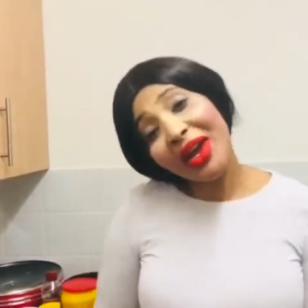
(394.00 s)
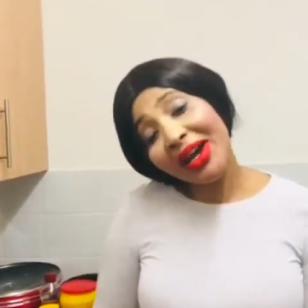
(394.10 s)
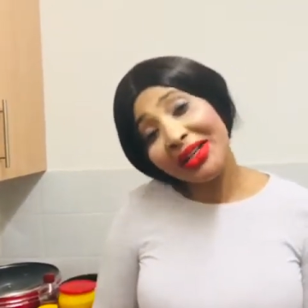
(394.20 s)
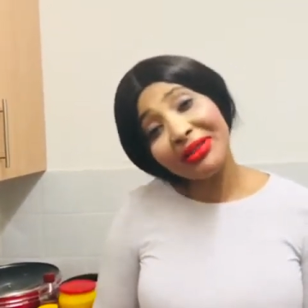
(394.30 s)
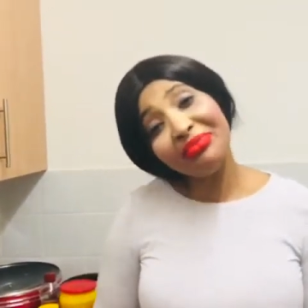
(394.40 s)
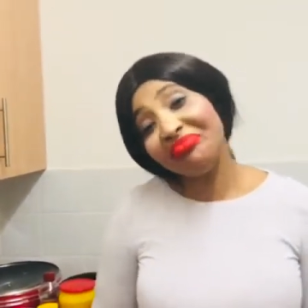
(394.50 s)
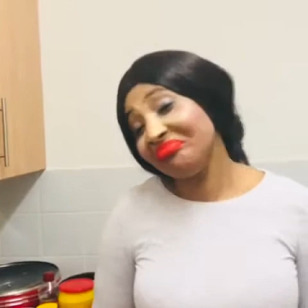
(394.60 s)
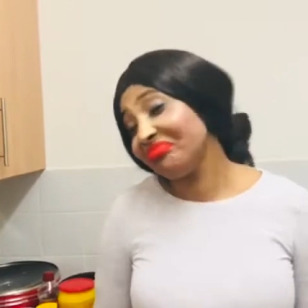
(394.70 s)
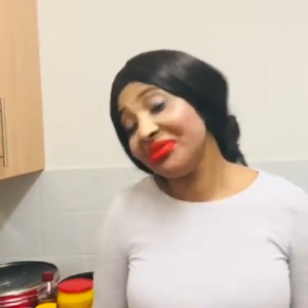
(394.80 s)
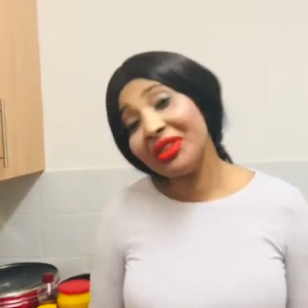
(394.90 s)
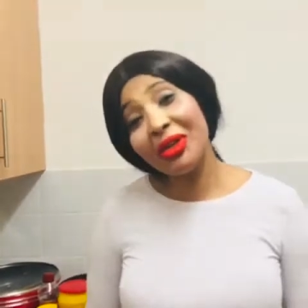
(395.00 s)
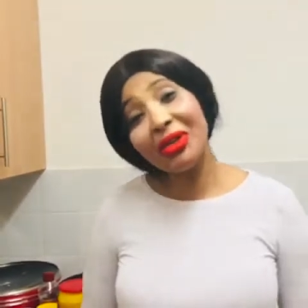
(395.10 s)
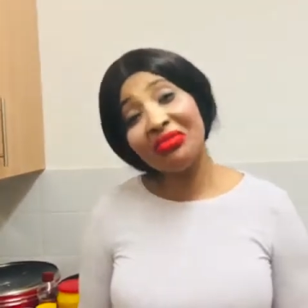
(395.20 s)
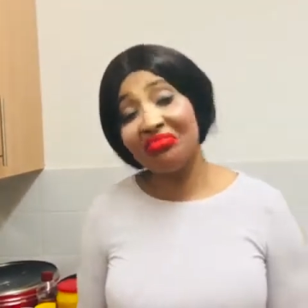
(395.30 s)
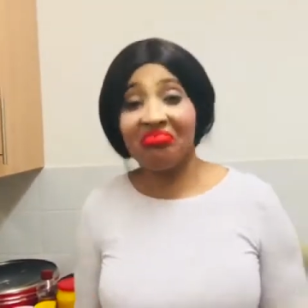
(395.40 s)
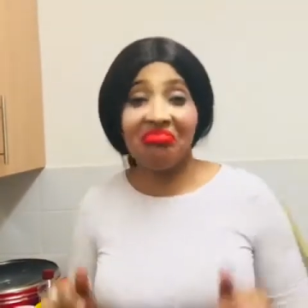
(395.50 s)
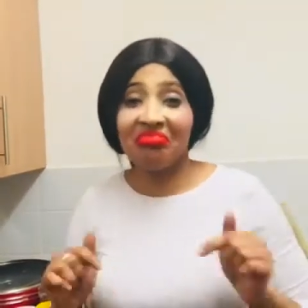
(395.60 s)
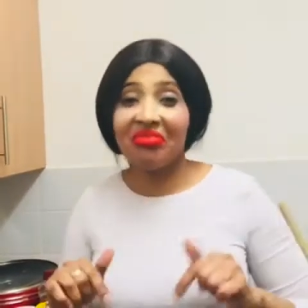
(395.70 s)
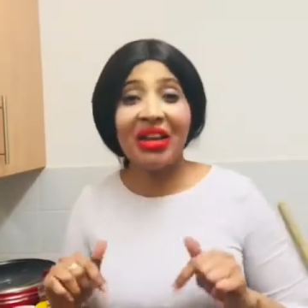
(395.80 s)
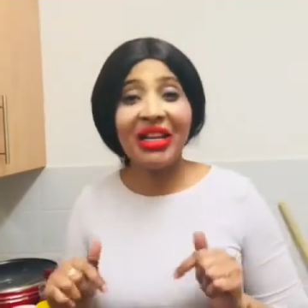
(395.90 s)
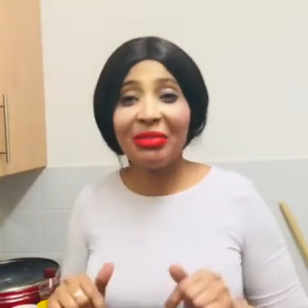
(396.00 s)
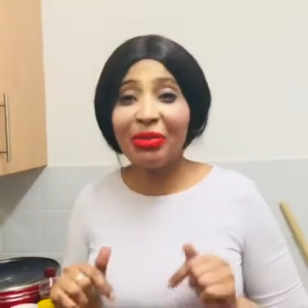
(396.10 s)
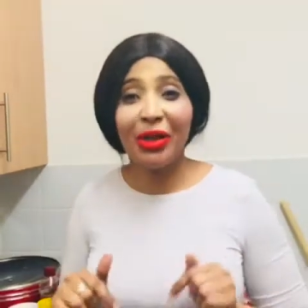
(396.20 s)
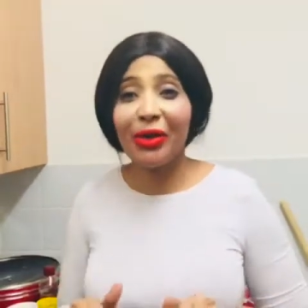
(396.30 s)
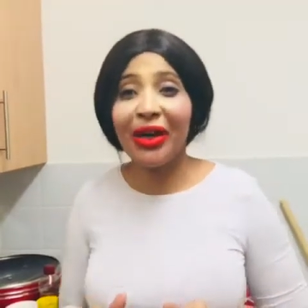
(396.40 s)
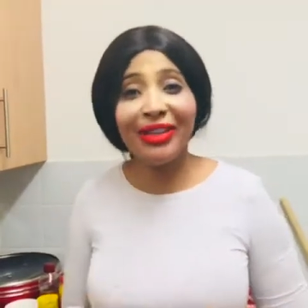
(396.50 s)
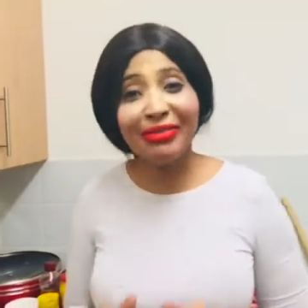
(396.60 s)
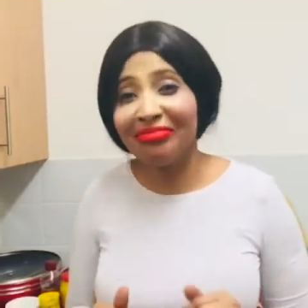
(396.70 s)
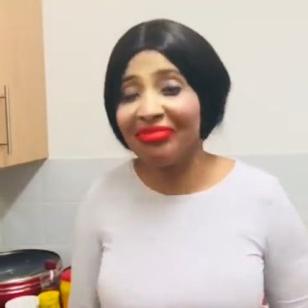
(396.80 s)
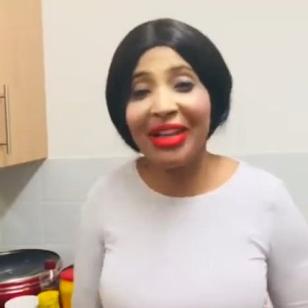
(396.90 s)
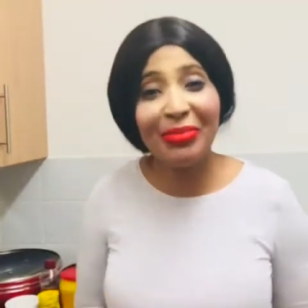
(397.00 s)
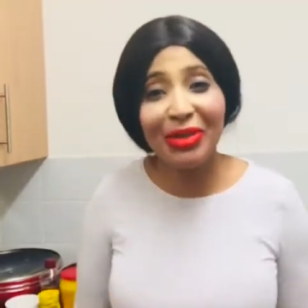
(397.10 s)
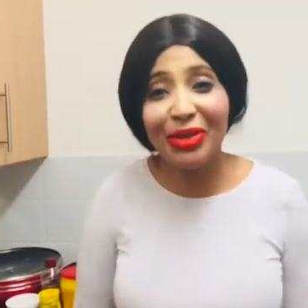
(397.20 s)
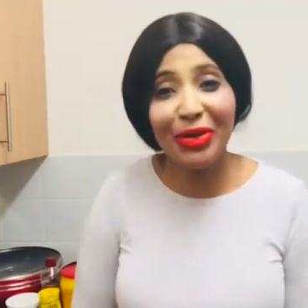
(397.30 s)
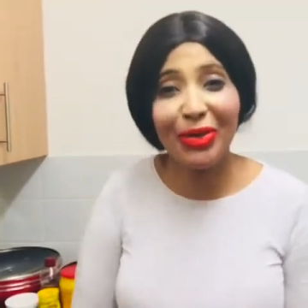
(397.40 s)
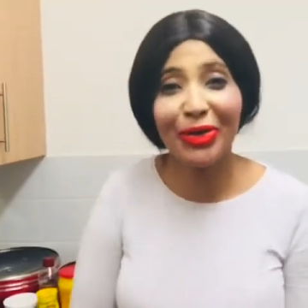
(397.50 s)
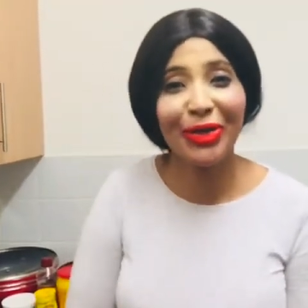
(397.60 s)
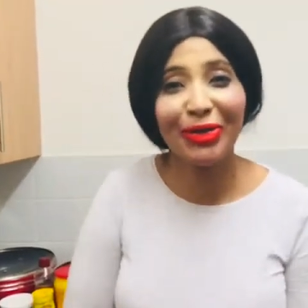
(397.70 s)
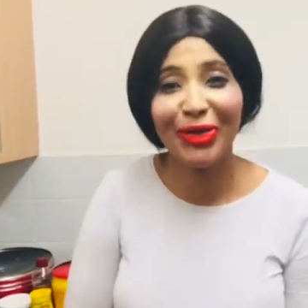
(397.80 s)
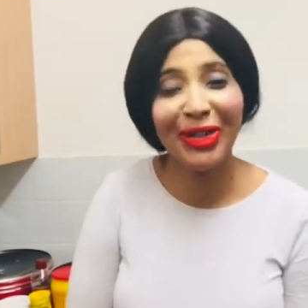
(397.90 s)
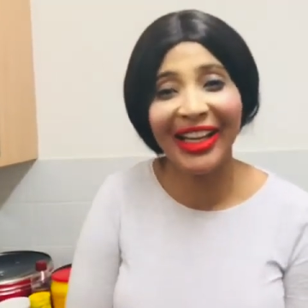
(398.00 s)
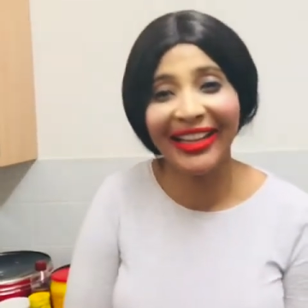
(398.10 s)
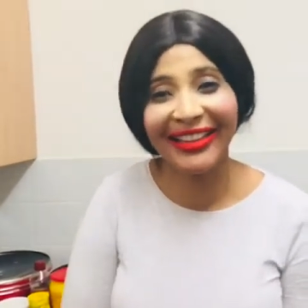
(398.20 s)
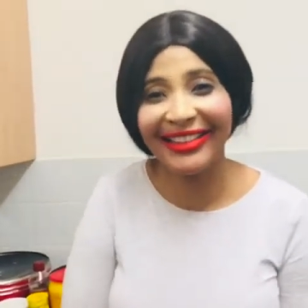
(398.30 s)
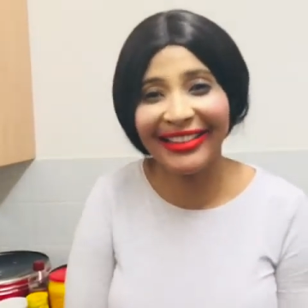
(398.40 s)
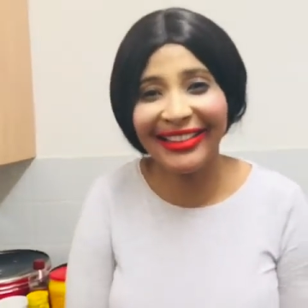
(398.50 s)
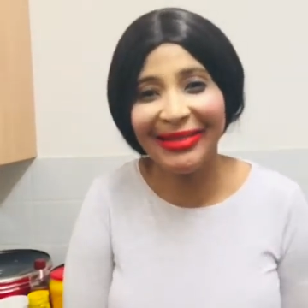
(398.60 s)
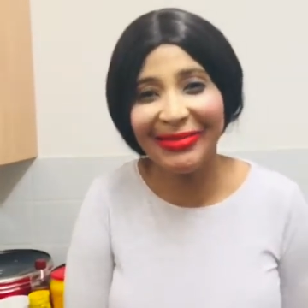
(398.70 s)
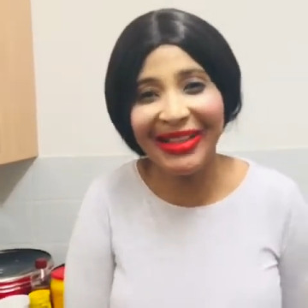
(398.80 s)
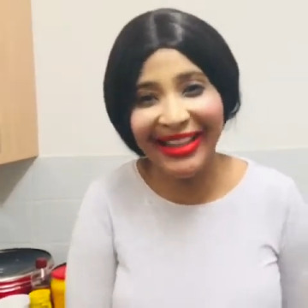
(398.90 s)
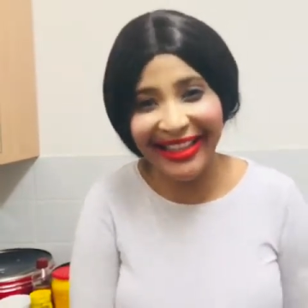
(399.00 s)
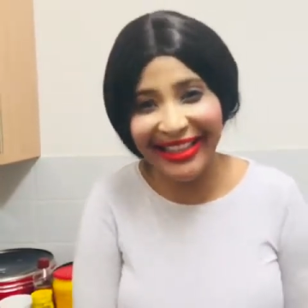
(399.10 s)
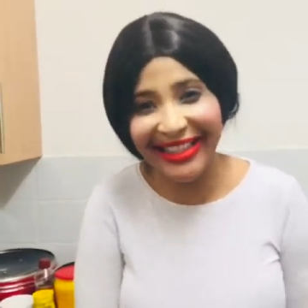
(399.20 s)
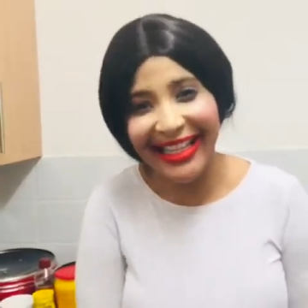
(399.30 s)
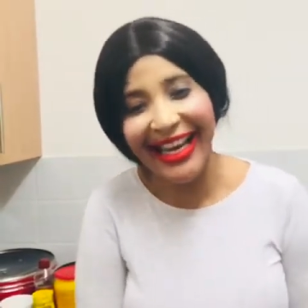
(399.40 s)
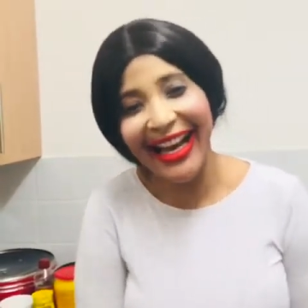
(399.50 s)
and you know write below and let me know if you like it please